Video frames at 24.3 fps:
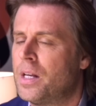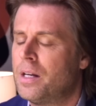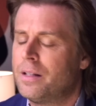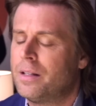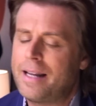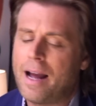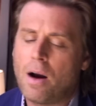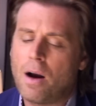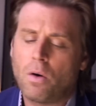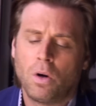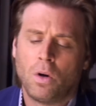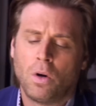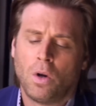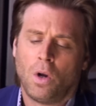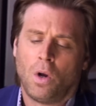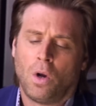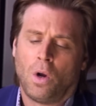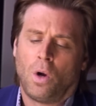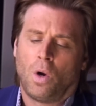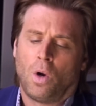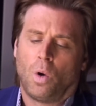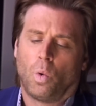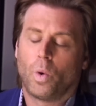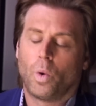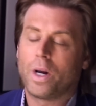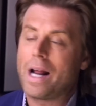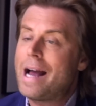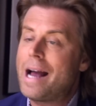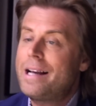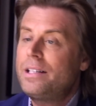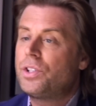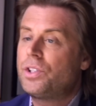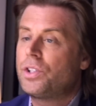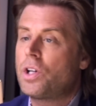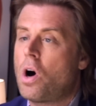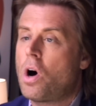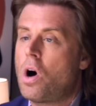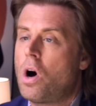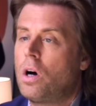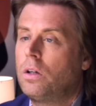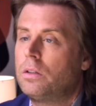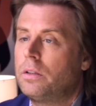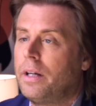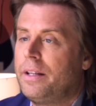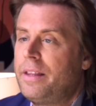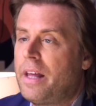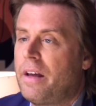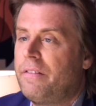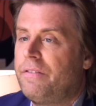Now, what I saw
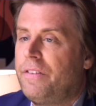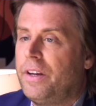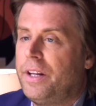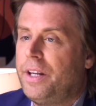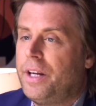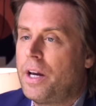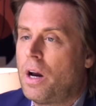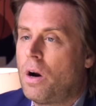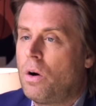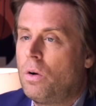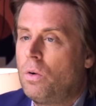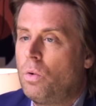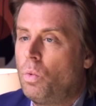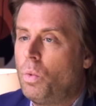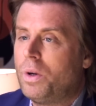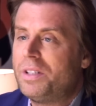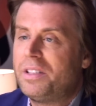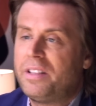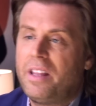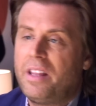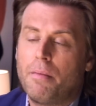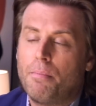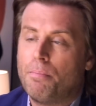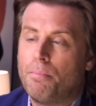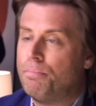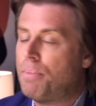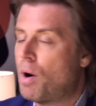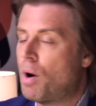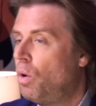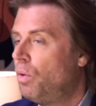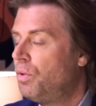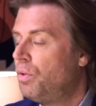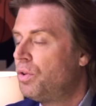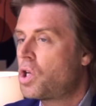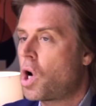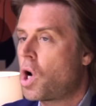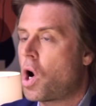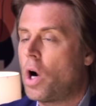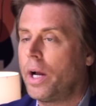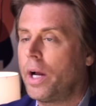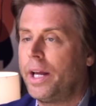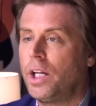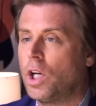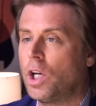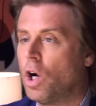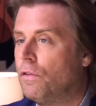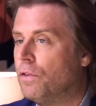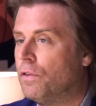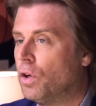in that video was them both
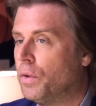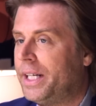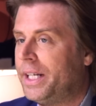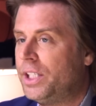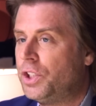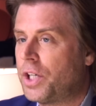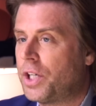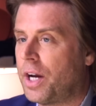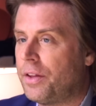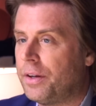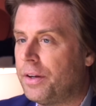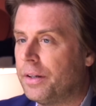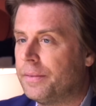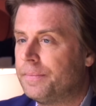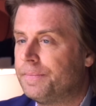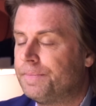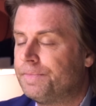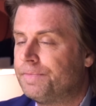talking over each other.